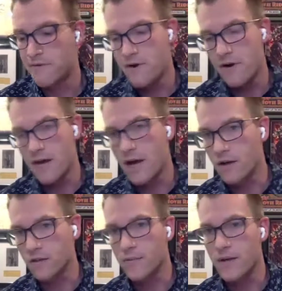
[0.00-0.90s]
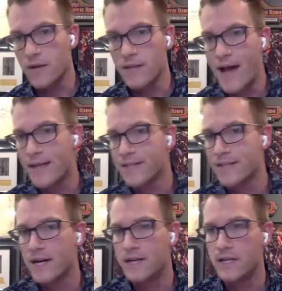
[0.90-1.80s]
nerding out a little bit on the ad
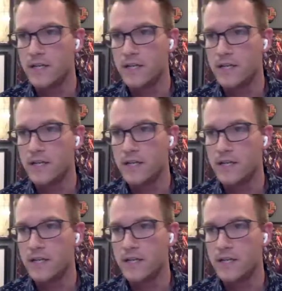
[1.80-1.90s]
side,